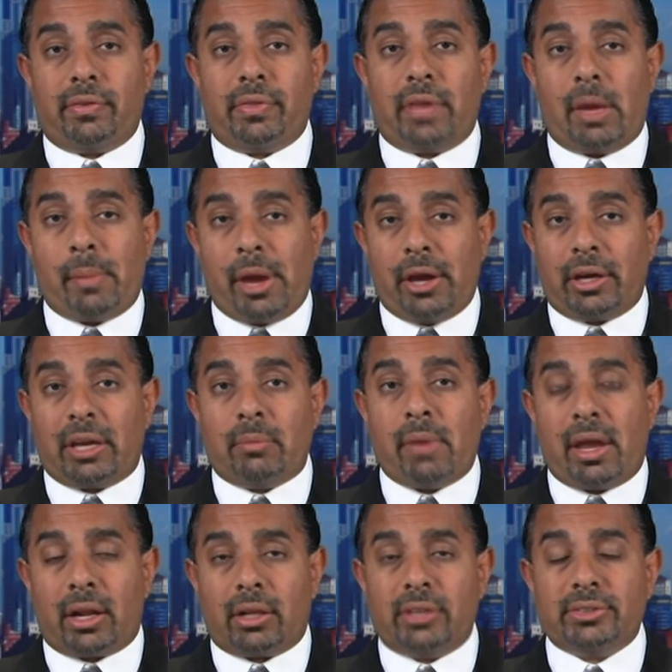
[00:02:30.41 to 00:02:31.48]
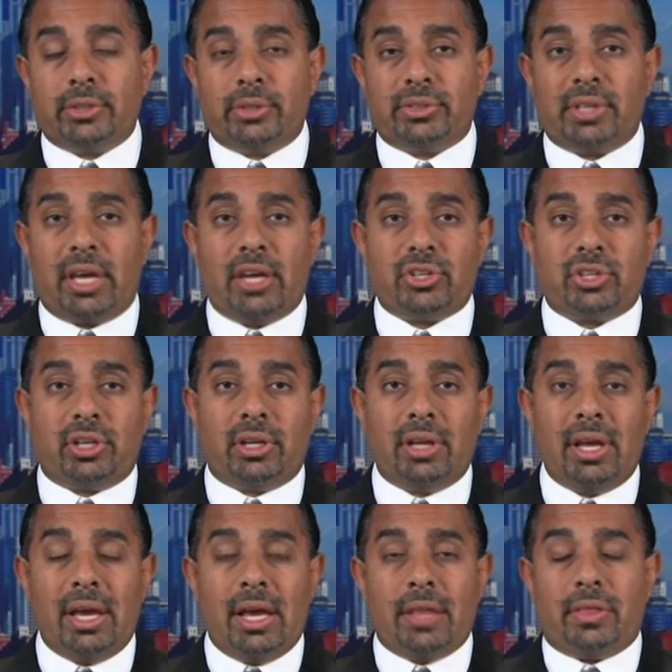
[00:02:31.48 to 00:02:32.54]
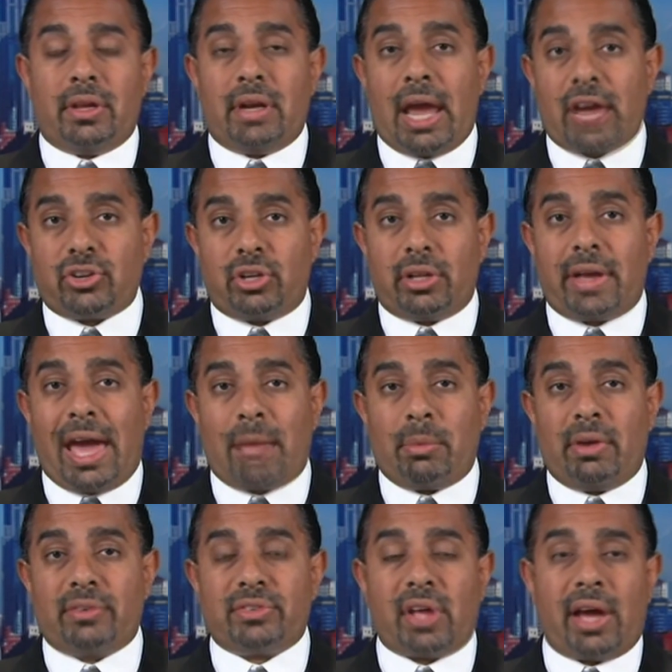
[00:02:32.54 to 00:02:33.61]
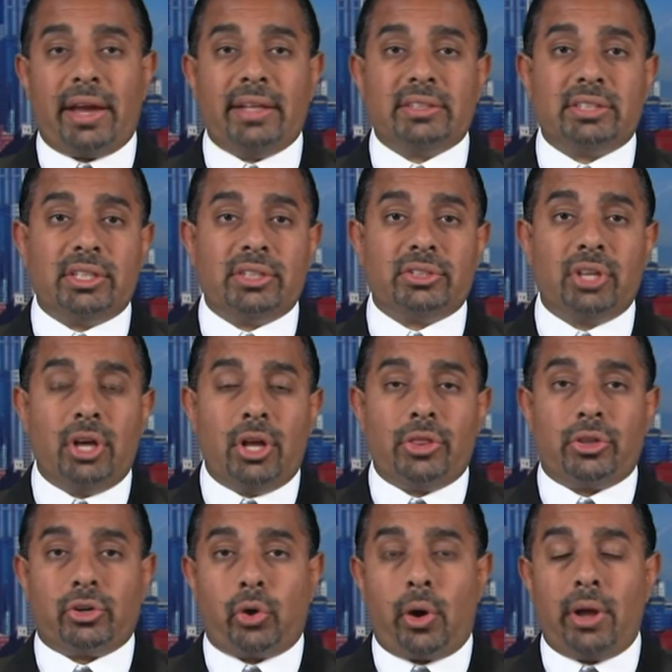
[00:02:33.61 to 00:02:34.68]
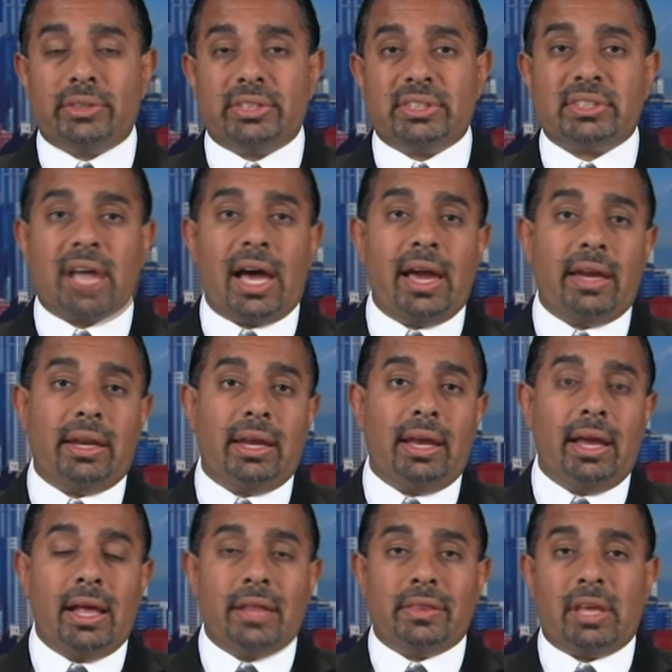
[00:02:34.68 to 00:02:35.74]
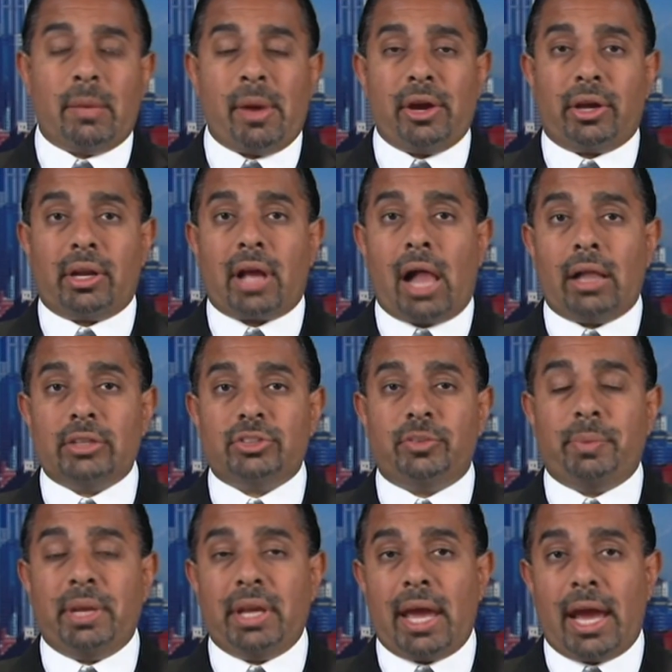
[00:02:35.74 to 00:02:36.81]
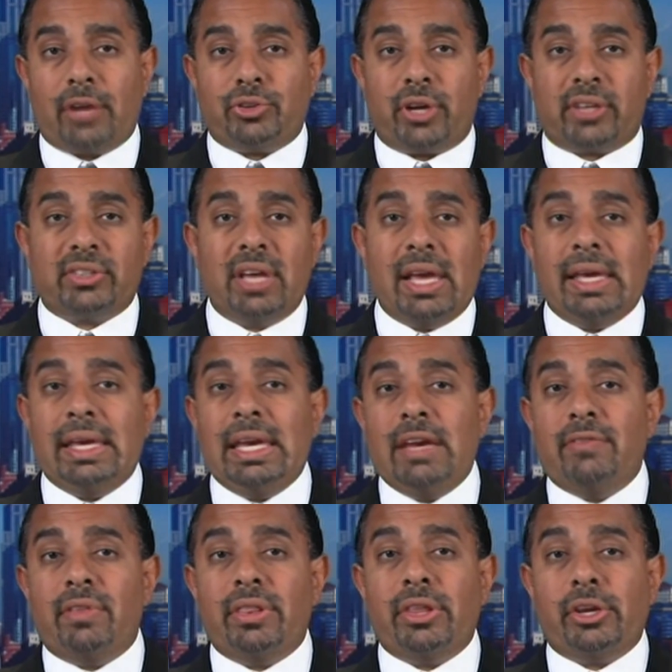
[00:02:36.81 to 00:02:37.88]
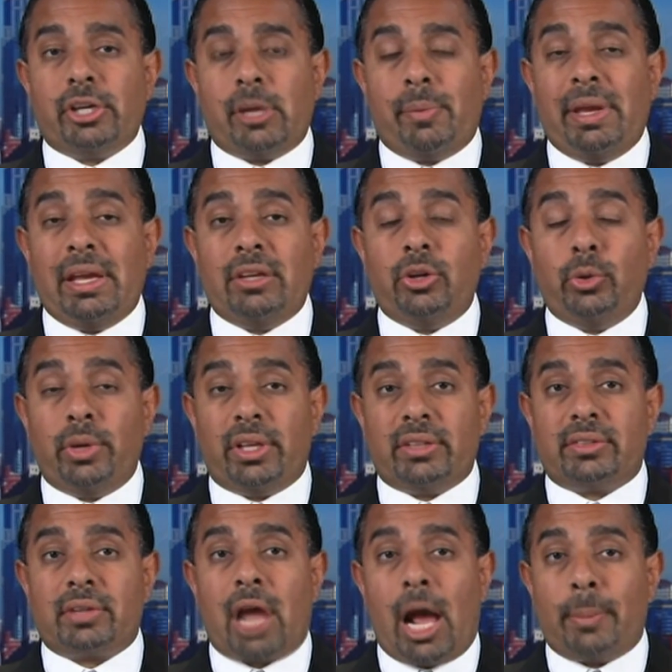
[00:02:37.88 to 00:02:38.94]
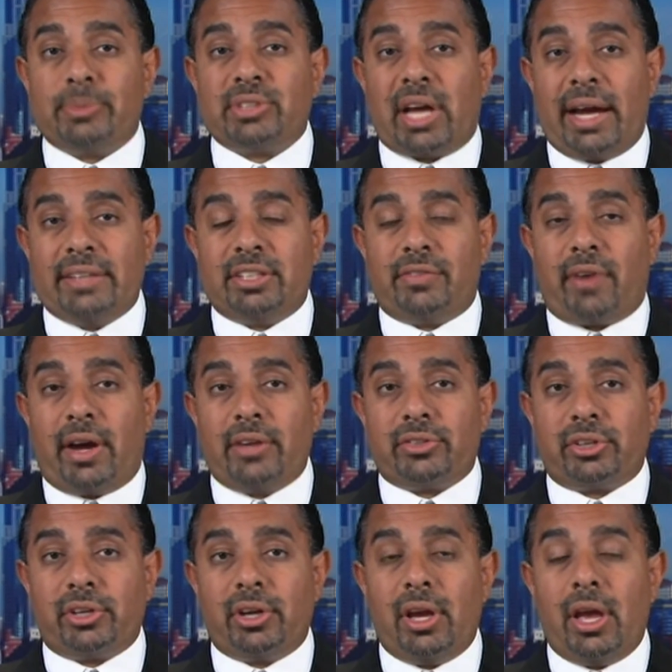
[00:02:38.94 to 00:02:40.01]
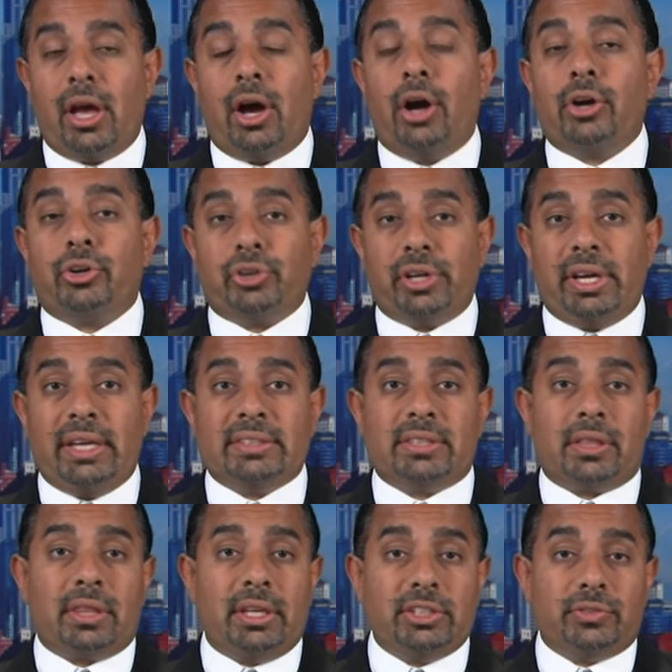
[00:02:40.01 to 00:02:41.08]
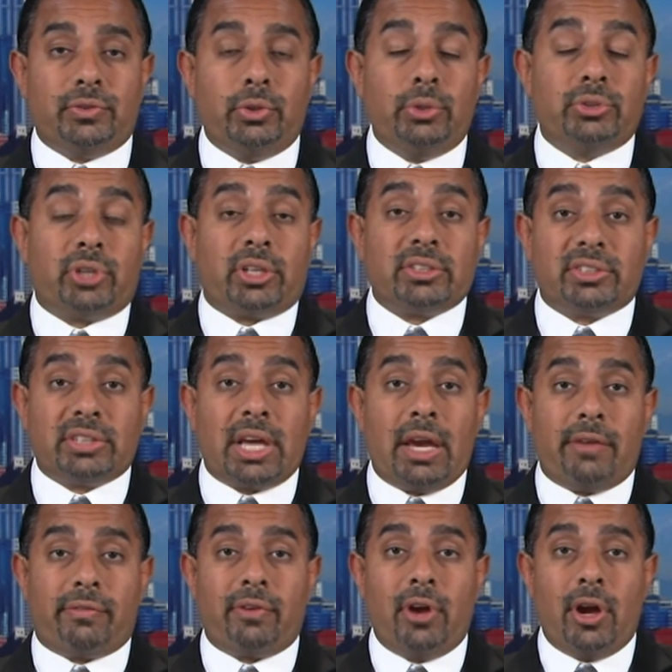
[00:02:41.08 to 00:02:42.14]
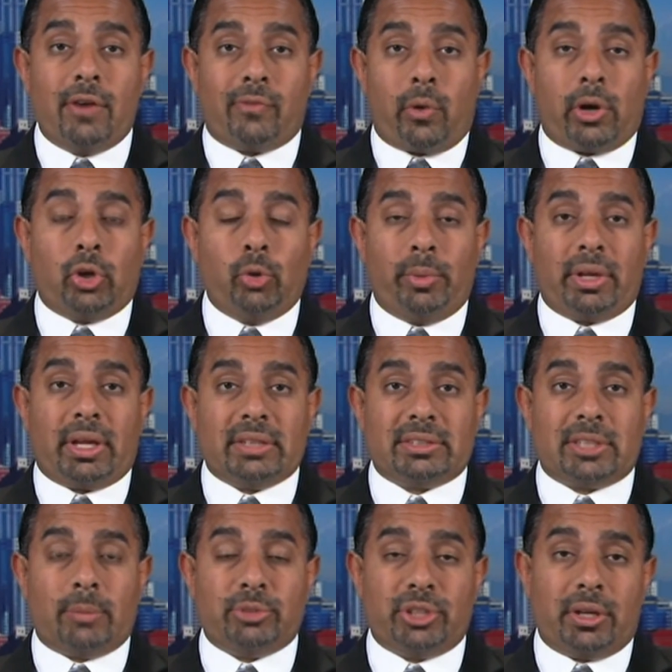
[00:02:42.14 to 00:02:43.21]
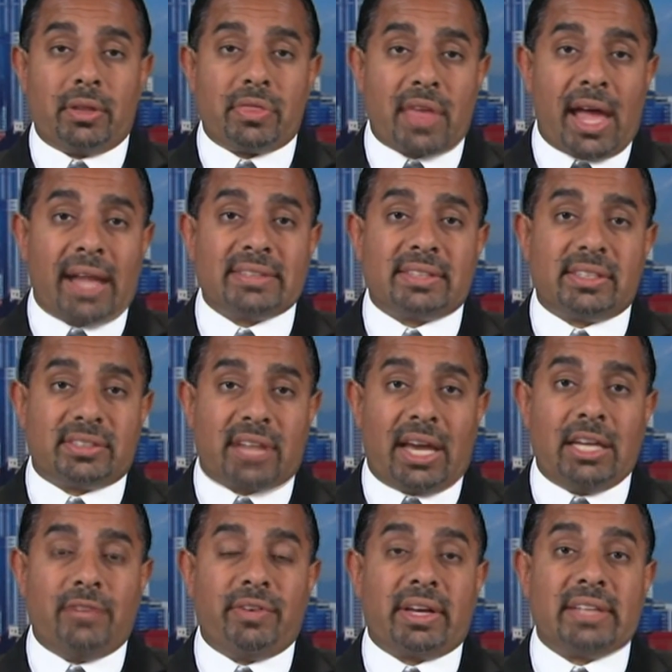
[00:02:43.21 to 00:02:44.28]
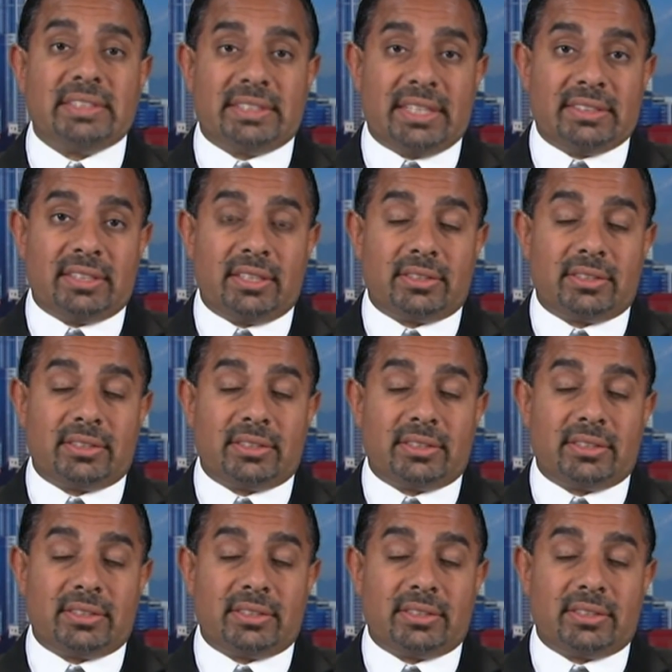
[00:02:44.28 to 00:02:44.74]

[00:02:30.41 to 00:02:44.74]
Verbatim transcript: The American Medical Association, the National Academy of Sciences, the Royal Society, the American College of Pediatrics, even the European Union's top science advisor agrees that these foods are safe for human consumption. That's the scientific consensus.